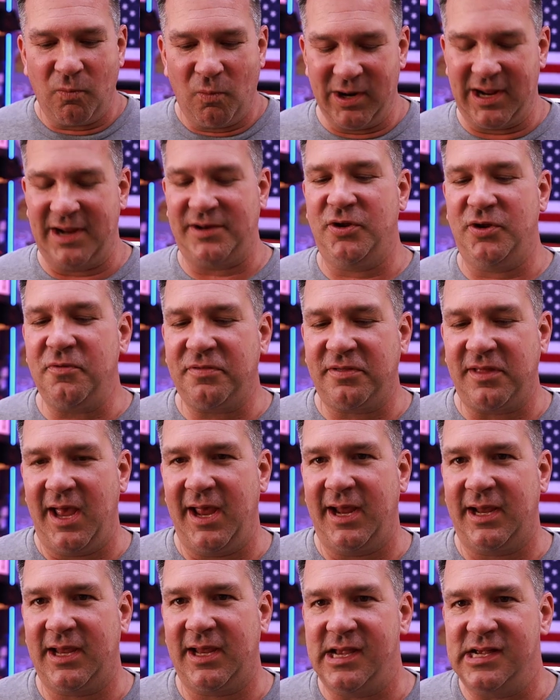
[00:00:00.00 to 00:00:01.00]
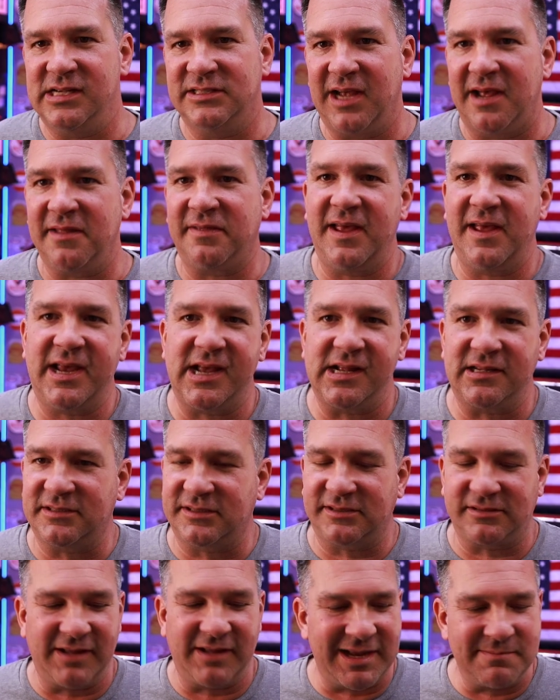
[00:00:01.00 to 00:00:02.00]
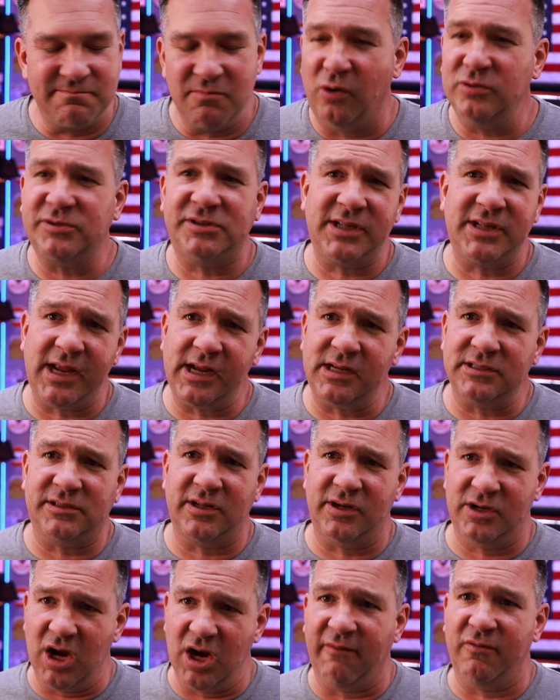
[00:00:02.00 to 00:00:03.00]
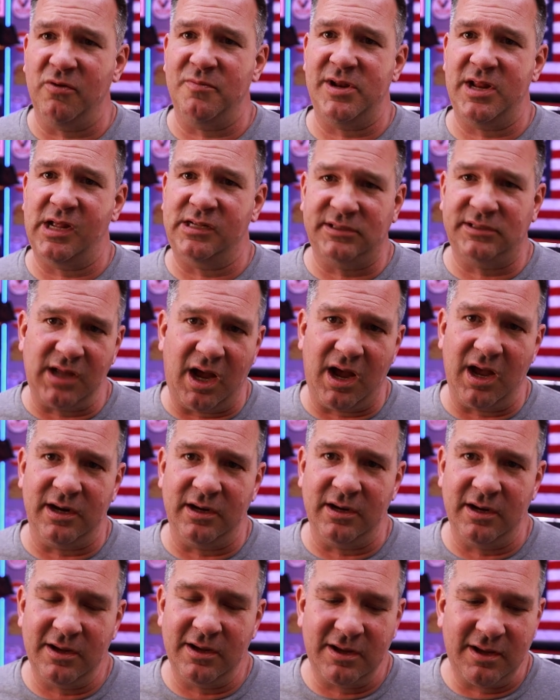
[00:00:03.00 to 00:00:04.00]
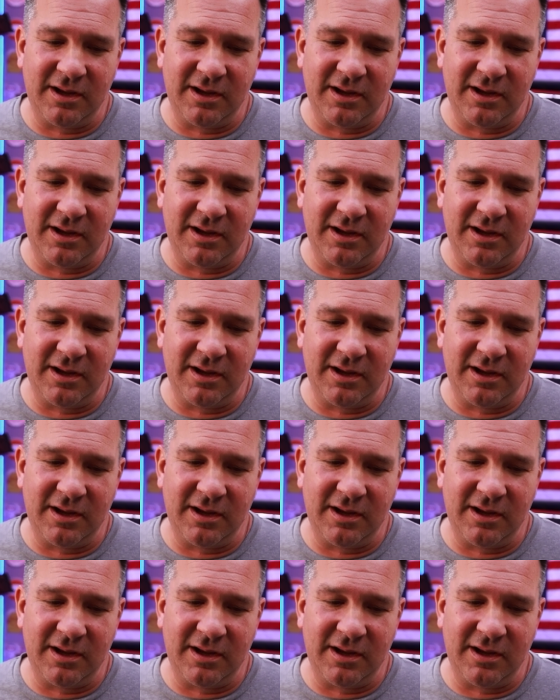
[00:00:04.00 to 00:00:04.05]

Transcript: What I do think is I think it's like most things the government has done,